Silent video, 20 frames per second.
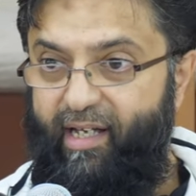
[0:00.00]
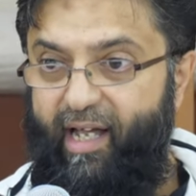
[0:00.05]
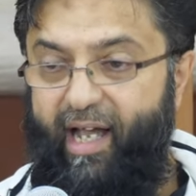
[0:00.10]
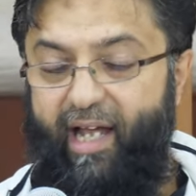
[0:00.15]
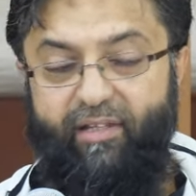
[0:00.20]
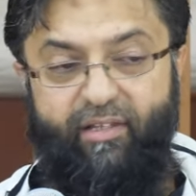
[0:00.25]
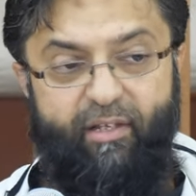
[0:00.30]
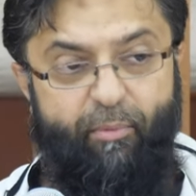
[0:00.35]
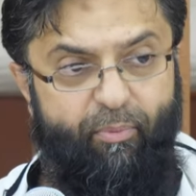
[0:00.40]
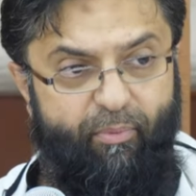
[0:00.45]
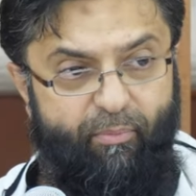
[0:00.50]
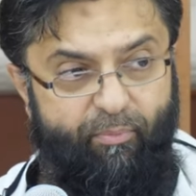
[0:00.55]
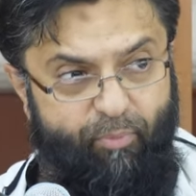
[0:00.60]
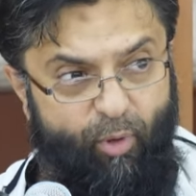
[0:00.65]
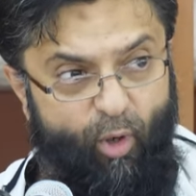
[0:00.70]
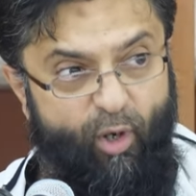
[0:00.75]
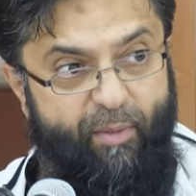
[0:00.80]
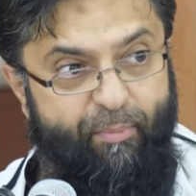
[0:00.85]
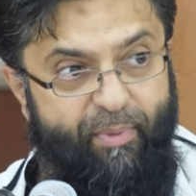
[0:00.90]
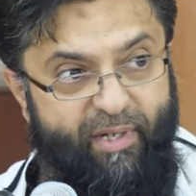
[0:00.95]
And the
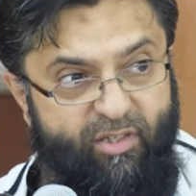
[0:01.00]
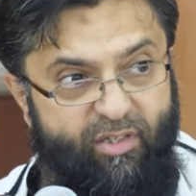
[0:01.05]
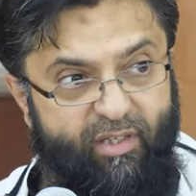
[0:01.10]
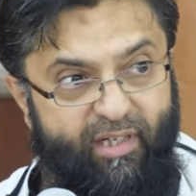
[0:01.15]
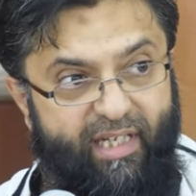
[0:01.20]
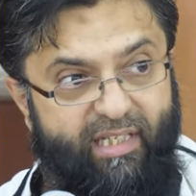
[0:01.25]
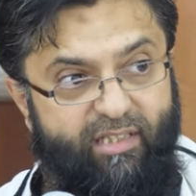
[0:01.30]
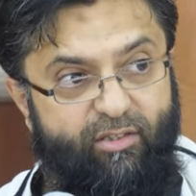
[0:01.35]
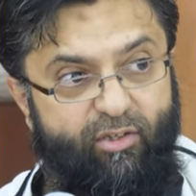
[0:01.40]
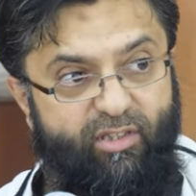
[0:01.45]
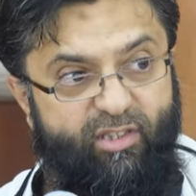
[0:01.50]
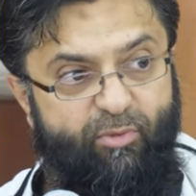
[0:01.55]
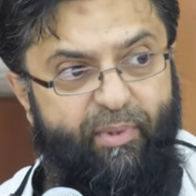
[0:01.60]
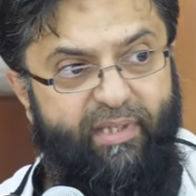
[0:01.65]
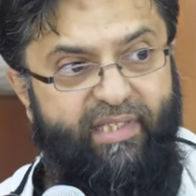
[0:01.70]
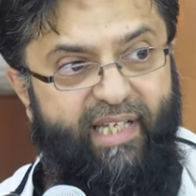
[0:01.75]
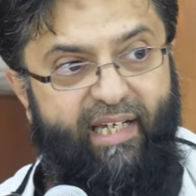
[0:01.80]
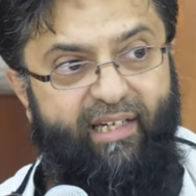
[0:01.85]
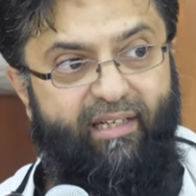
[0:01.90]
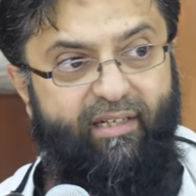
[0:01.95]
prohibition is not to be
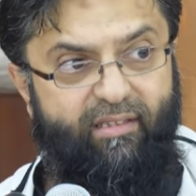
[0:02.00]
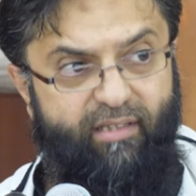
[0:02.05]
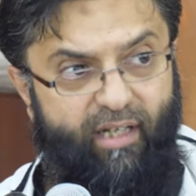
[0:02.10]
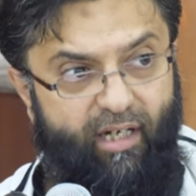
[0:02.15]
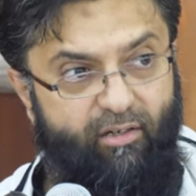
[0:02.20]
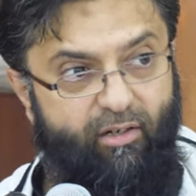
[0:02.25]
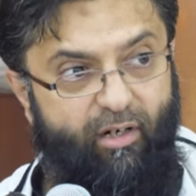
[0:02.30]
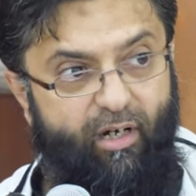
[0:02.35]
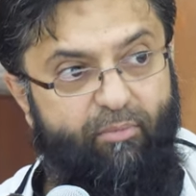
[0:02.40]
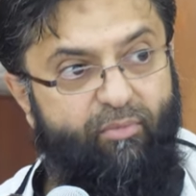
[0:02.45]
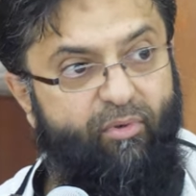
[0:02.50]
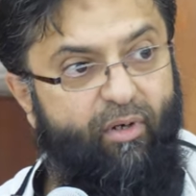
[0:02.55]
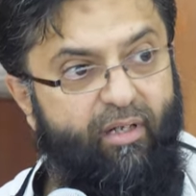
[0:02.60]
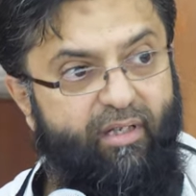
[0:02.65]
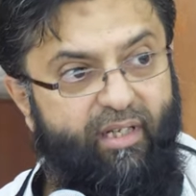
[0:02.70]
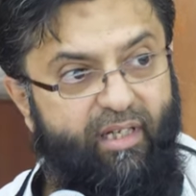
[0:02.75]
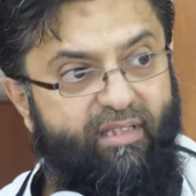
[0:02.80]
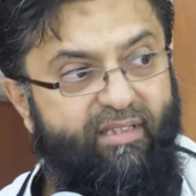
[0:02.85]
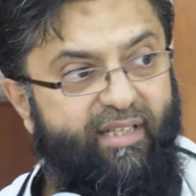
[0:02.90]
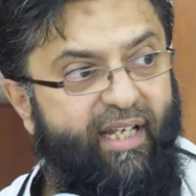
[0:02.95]
taken as haram,
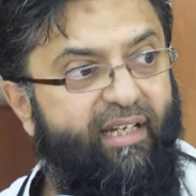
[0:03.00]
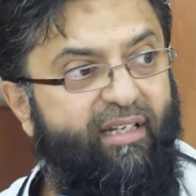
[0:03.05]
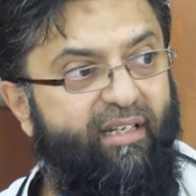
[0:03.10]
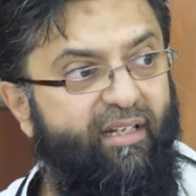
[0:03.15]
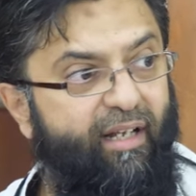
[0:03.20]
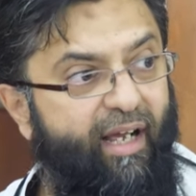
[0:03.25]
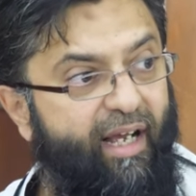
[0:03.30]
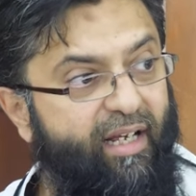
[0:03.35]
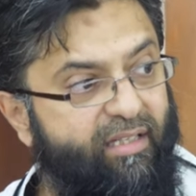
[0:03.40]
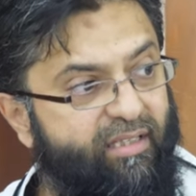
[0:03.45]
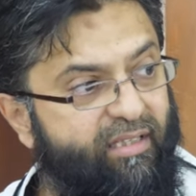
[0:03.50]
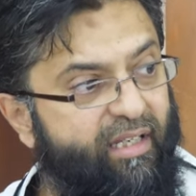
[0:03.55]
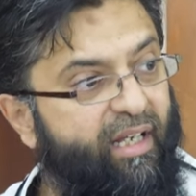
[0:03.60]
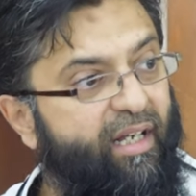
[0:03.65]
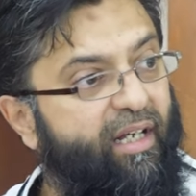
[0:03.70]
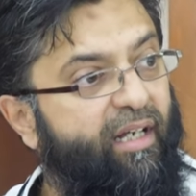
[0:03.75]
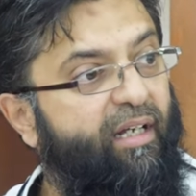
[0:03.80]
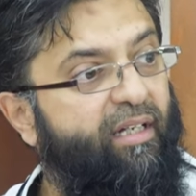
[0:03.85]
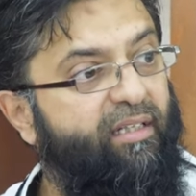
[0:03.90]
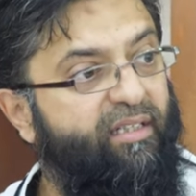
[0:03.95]
rather it's taken as
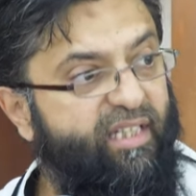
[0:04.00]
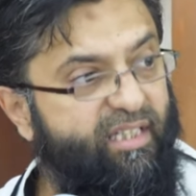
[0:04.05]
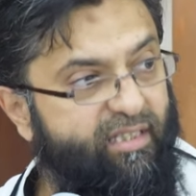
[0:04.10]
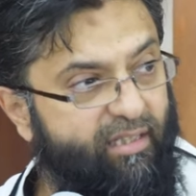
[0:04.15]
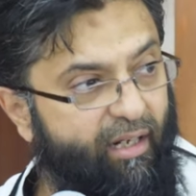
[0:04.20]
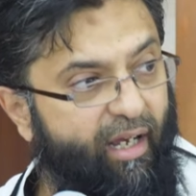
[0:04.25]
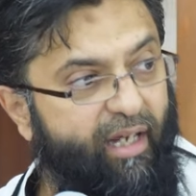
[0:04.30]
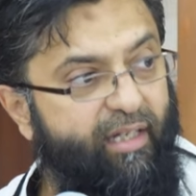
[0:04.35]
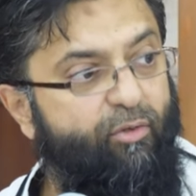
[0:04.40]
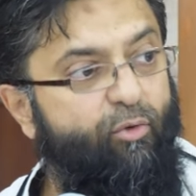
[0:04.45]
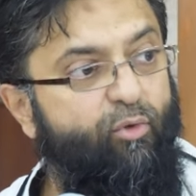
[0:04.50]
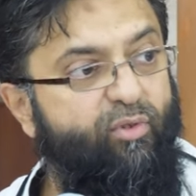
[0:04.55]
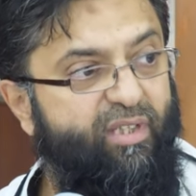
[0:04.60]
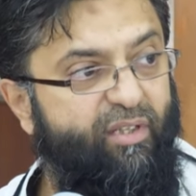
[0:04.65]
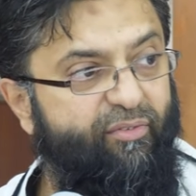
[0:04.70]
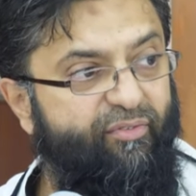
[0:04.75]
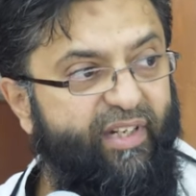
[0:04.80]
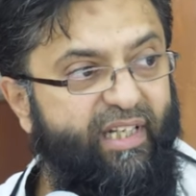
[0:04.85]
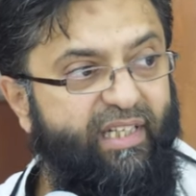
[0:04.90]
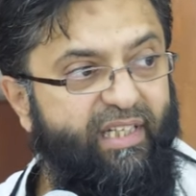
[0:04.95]
disliked or
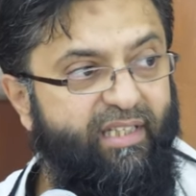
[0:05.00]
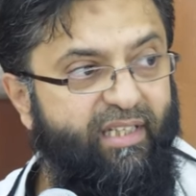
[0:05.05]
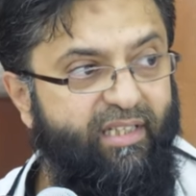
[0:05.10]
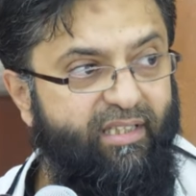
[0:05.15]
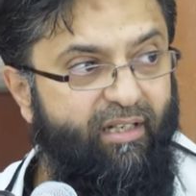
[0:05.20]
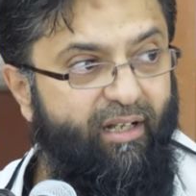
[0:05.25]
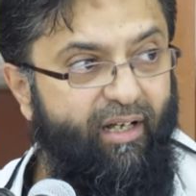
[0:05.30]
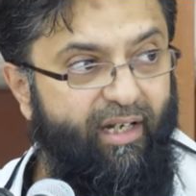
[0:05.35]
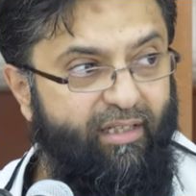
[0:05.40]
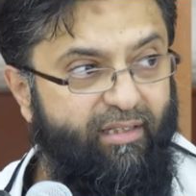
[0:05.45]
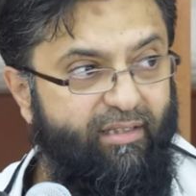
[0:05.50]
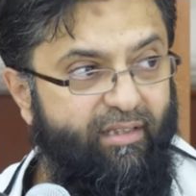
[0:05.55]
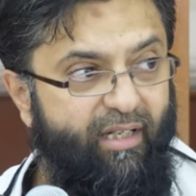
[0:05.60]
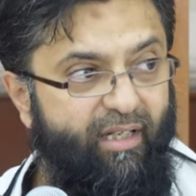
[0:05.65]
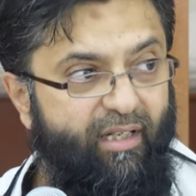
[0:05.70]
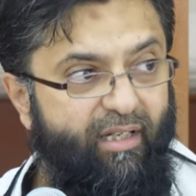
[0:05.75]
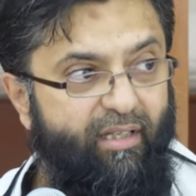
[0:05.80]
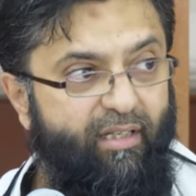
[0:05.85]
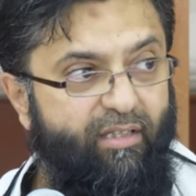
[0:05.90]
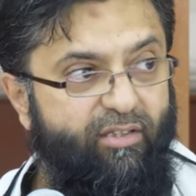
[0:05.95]
severely disliked.
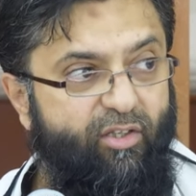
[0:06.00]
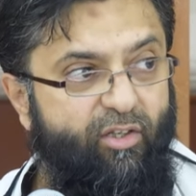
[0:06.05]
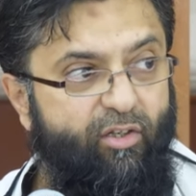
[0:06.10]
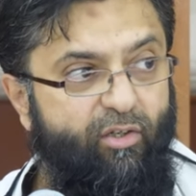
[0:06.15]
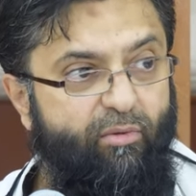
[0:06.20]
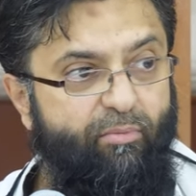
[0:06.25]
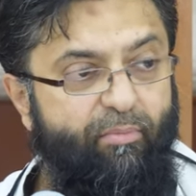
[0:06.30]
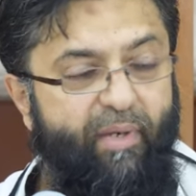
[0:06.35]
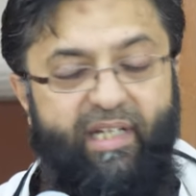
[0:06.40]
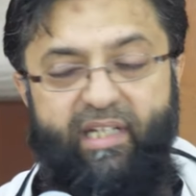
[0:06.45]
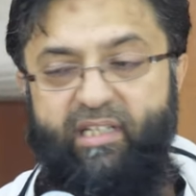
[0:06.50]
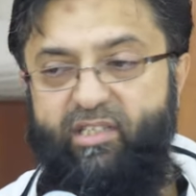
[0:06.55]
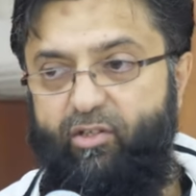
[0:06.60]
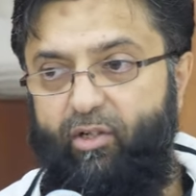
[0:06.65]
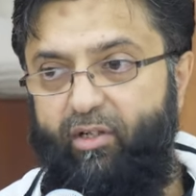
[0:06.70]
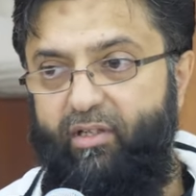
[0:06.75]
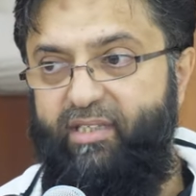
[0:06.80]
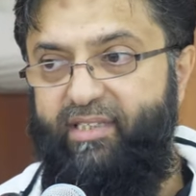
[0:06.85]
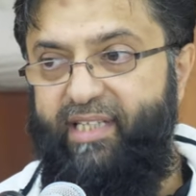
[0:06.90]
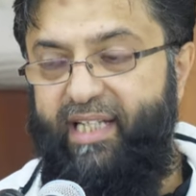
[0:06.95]
So many
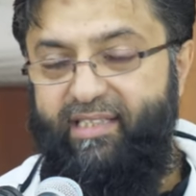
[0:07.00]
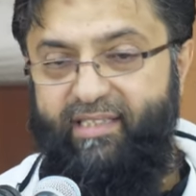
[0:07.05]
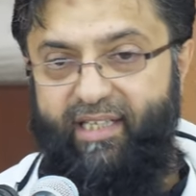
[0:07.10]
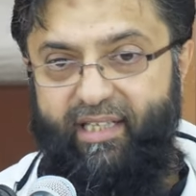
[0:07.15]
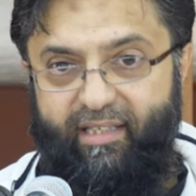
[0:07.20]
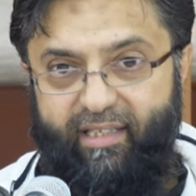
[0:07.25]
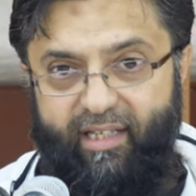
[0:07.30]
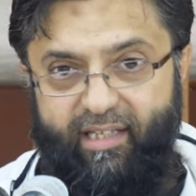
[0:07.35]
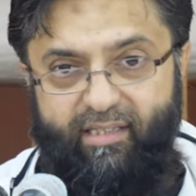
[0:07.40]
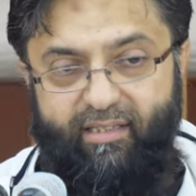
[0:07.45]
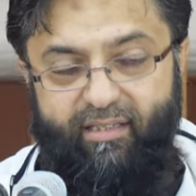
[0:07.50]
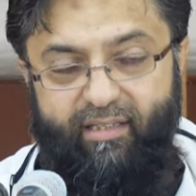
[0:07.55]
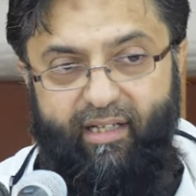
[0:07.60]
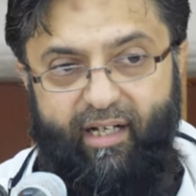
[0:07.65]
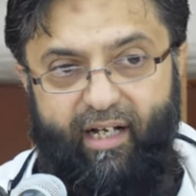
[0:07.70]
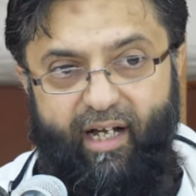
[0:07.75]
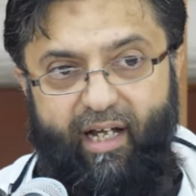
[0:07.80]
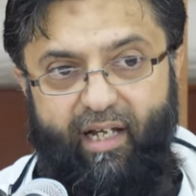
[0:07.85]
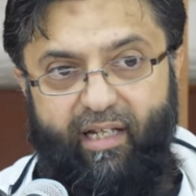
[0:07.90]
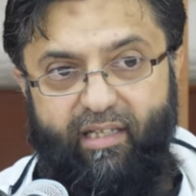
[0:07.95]
scholars, they said this,
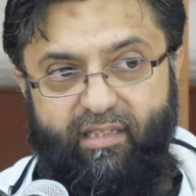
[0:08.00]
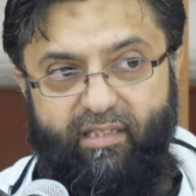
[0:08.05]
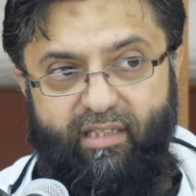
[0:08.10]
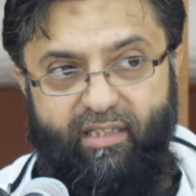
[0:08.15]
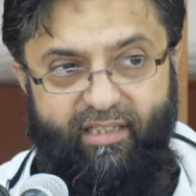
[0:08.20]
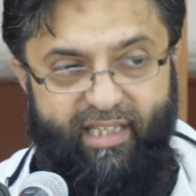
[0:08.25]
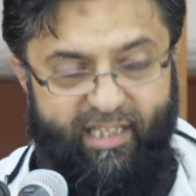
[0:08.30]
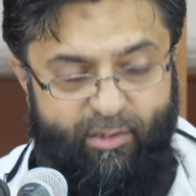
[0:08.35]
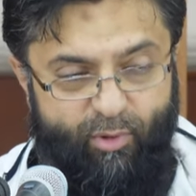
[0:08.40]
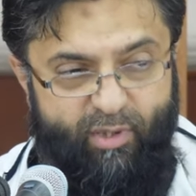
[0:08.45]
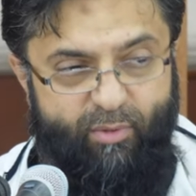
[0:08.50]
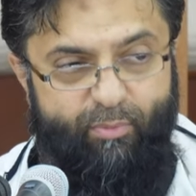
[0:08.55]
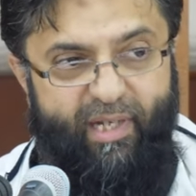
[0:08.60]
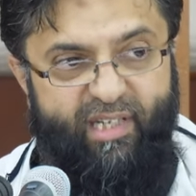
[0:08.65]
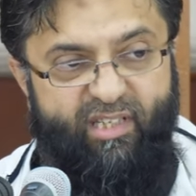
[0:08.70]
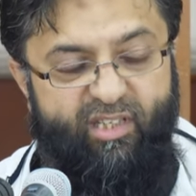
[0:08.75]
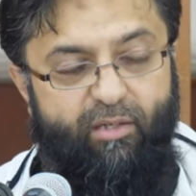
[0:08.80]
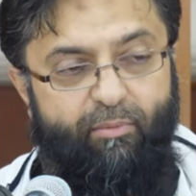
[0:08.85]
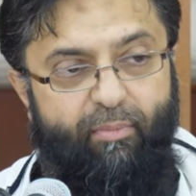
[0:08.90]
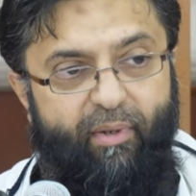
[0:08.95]
and uh, this was
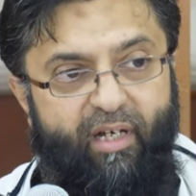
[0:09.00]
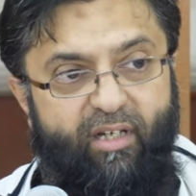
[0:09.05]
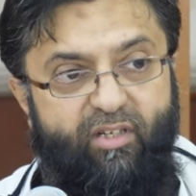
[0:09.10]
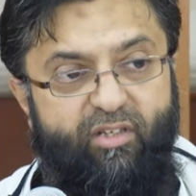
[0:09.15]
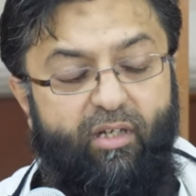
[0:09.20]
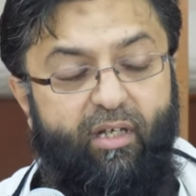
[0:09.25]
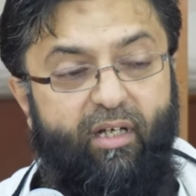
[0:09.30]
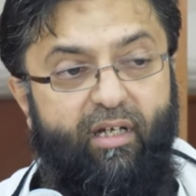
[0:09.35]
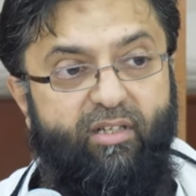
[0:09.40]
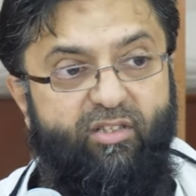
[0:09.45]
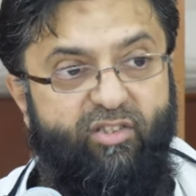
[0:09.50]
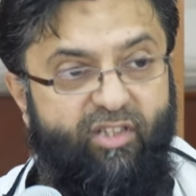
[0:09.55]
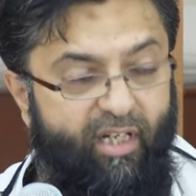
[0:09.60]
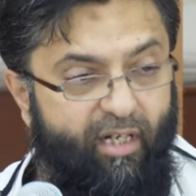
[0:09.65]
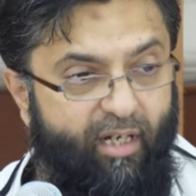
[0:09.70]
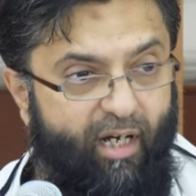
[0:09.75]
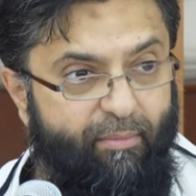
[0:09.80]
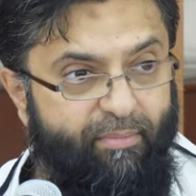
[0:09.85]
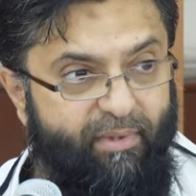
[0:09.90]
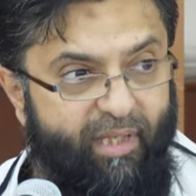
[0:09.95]
mentioned by uh,
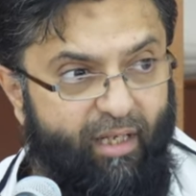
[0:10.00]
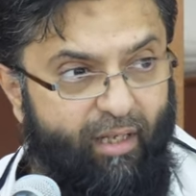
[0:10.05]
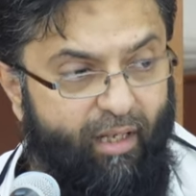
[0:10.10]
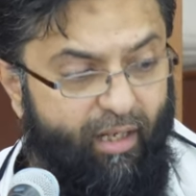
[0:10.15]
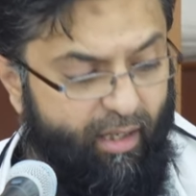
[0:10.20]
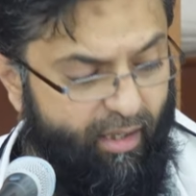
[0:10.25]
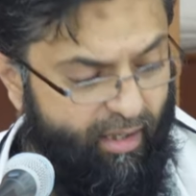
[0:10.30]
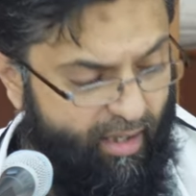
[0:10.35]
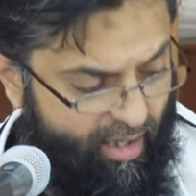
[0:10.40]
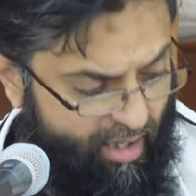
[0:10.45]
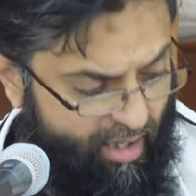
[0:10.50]
Sheikh Abdullah